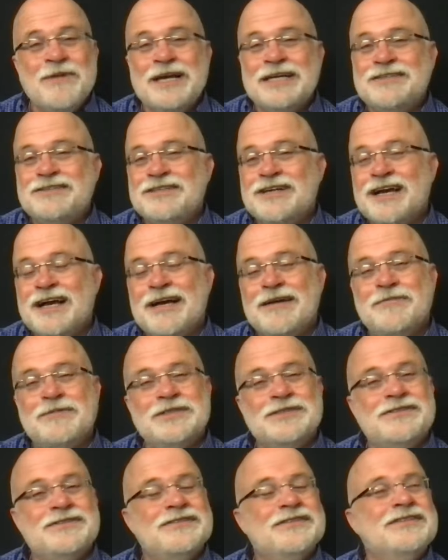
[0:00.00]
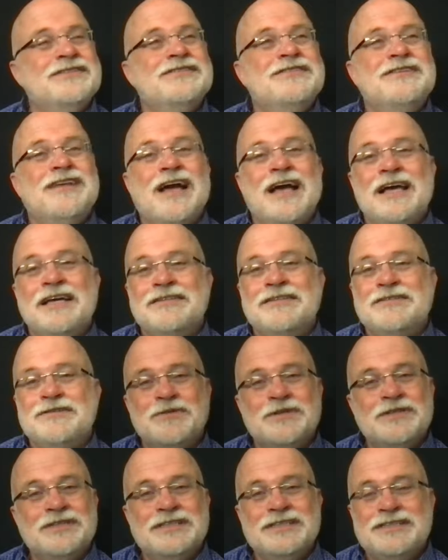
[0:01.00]
yeah, my job is not
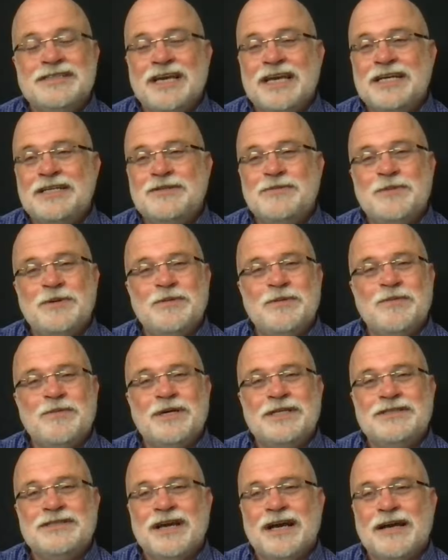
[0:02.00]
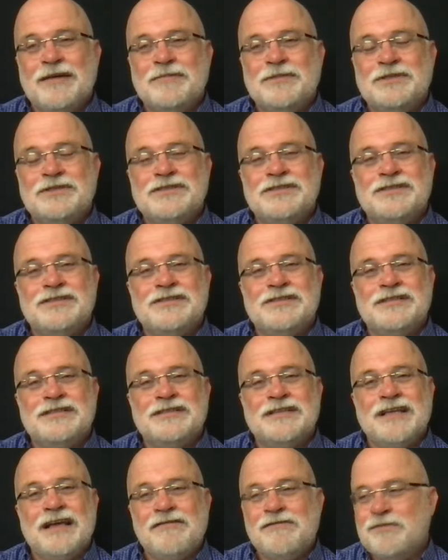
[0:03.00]
to really change people. My job is
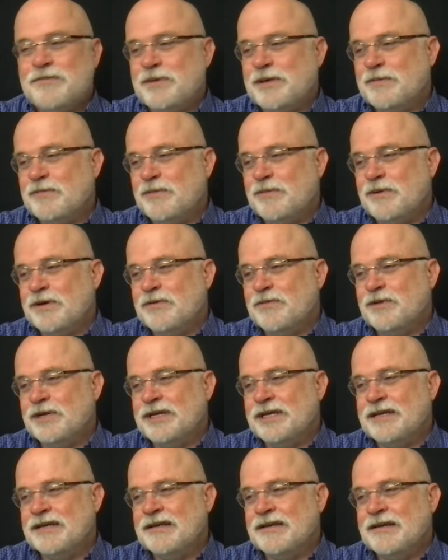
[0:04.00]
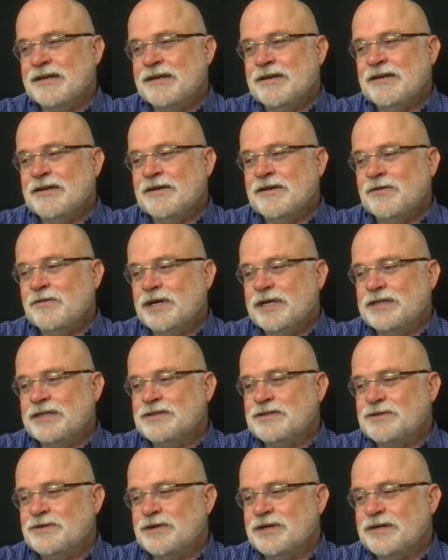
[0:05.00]
just to love people, and we
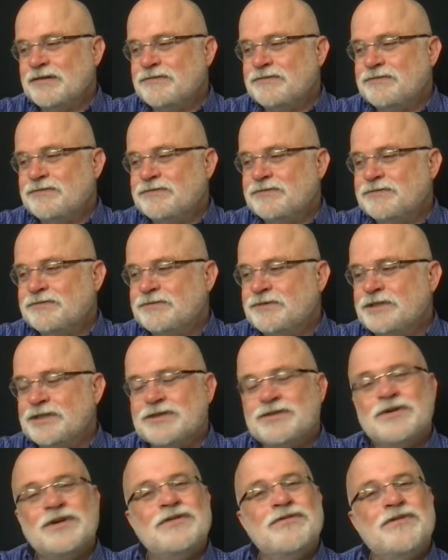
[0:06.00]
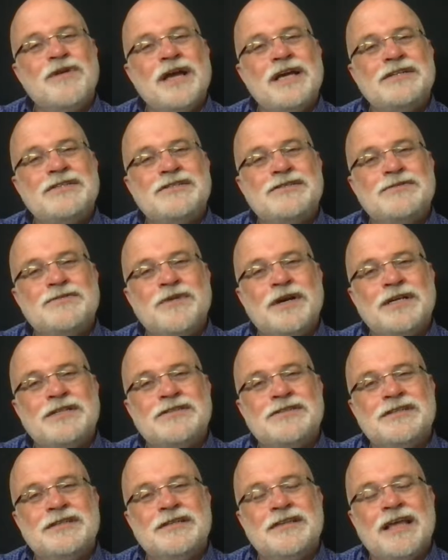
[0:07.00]
can sort of
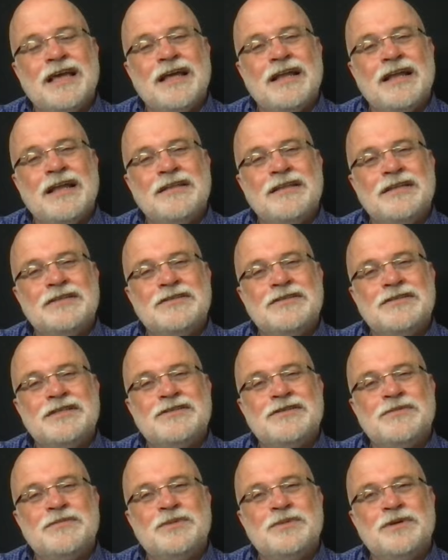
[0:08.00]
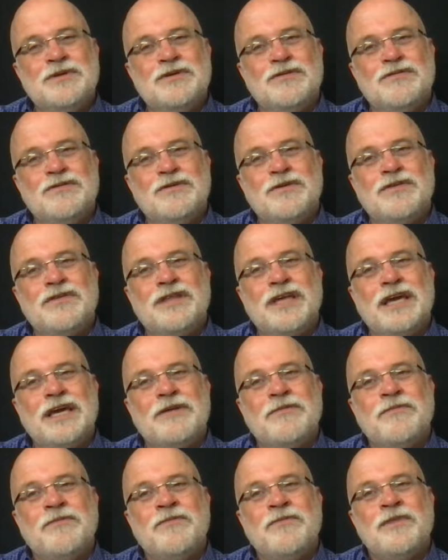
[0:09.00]
rest in that, and that's a beautiful
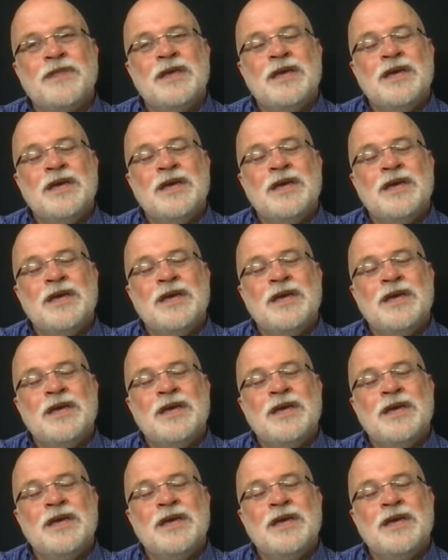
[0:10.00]
thing.